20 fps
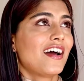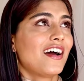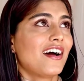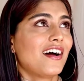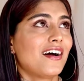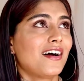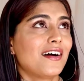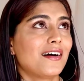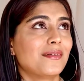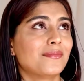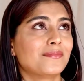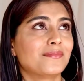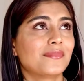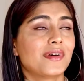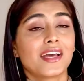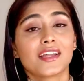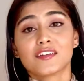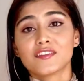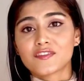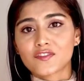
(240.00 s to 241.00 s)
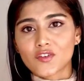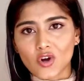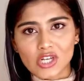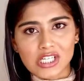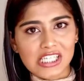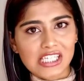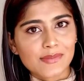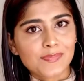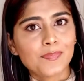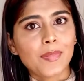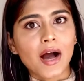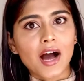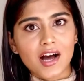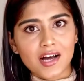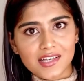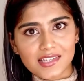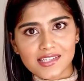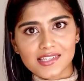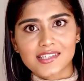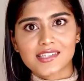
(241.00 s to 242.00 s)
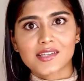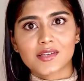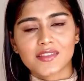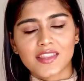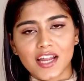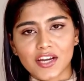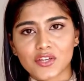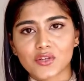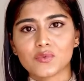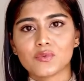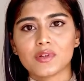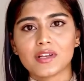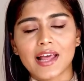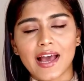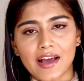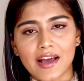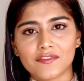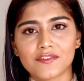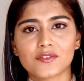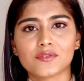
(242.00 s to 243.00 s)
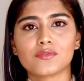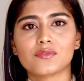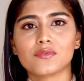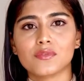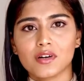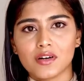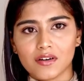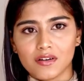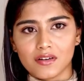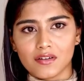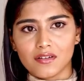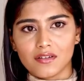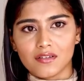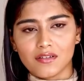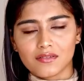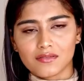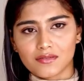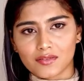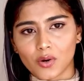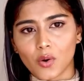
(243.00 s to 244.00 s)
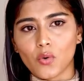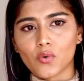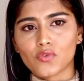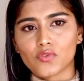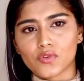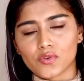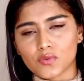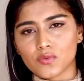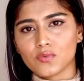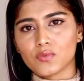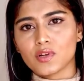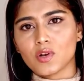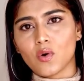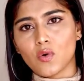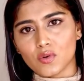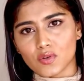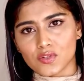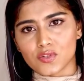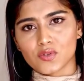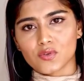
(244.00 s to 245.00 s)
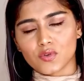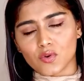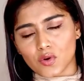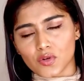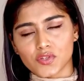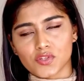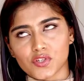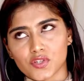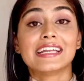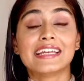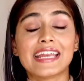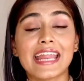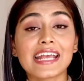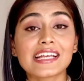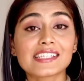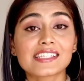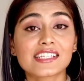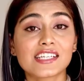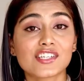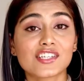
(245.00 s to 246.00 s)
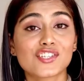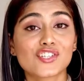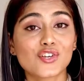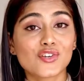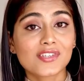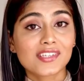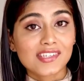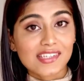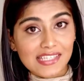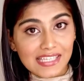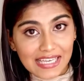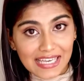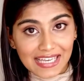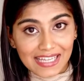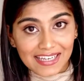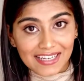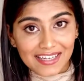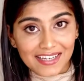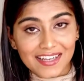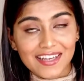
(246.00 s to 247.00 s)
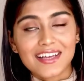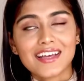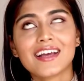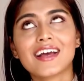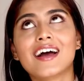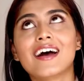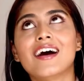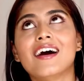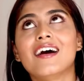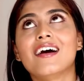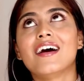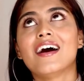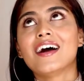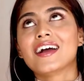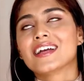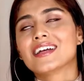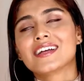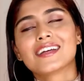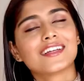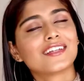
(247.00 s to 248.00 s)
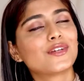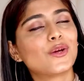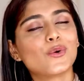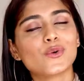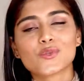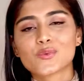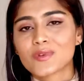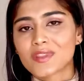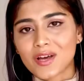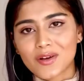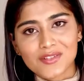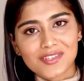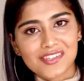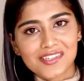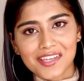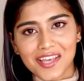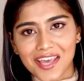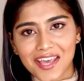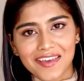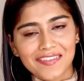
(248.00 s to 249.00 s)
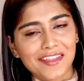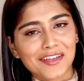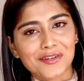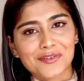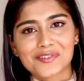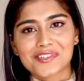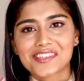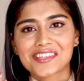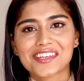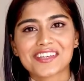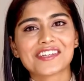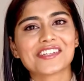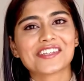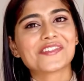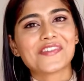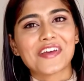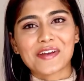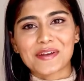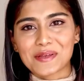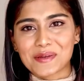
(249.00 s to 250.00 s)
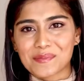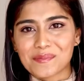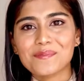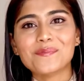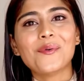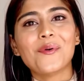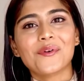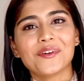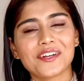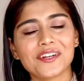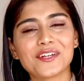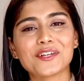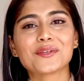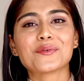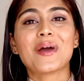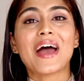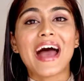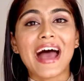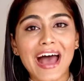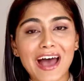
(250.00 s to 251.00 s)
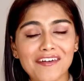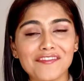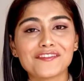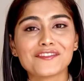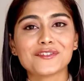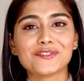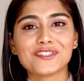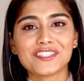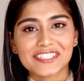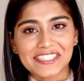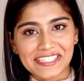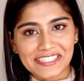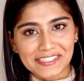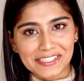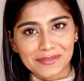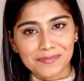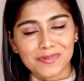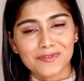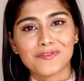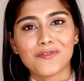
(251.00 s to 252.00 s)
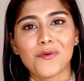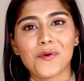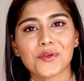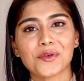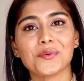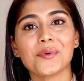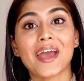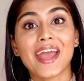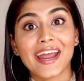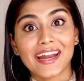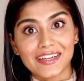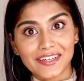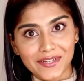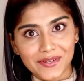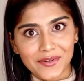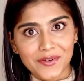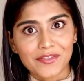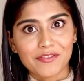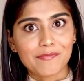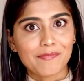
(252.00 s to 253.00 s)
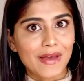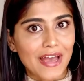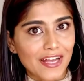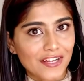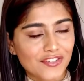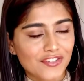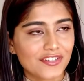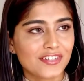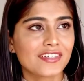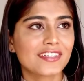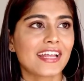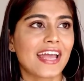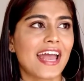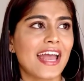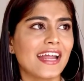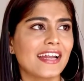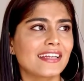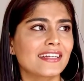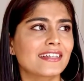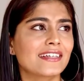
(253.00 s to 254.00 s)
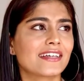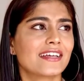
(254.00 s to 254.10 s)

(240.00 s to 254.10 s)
And of course, spas that you will have to go through will also cost you. Next is your skin. It goes without saying that your skin is very important. You have to treat it before you enter the pageant, and